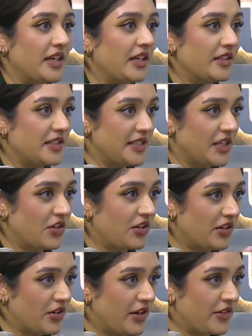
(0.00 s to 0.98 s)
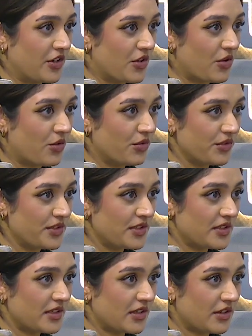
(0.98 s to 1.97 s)
interior and the
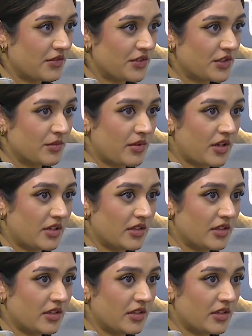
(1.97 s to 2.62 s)
coast of Somali?